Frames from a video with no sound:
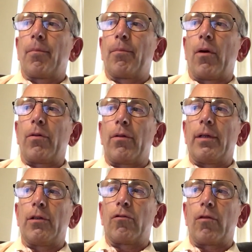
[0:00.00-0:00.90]
Both of
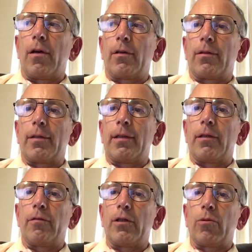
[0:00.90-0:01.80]
these drugs
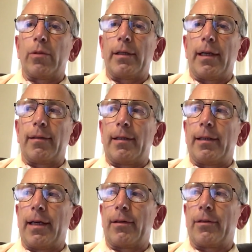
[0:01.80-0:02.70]
individually and
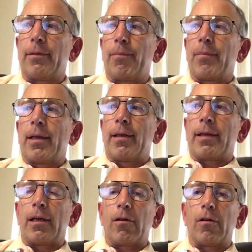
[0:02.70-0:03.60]
together
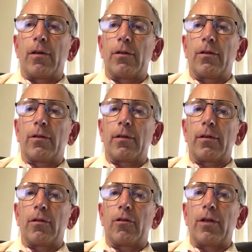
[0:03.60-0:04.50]
can cause
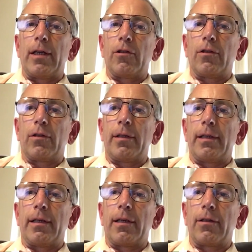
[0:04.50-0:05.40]
changes in
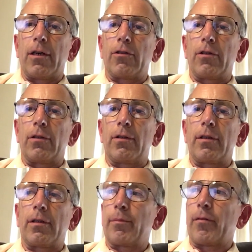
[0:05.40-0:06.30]
the conduction
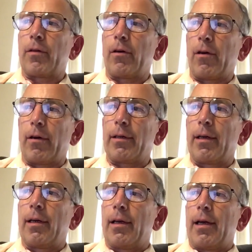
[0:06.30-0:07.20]
system of the heart
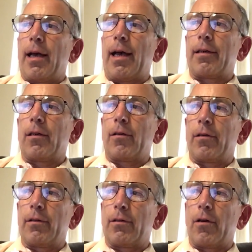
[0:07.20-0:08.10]
and can
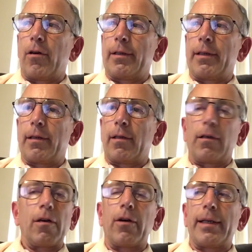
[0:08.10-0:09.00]
cause cardiac
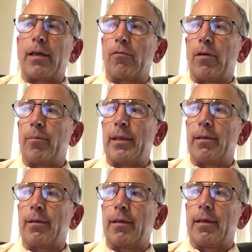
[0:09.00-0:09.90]

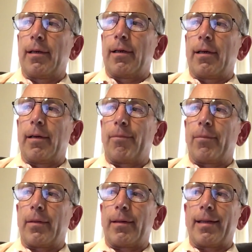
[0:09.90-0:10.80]
arrhythmias
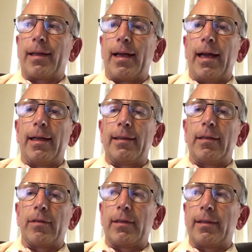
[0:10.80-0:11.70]
and
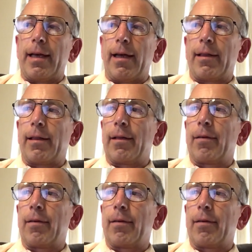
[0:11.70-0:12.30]
even death.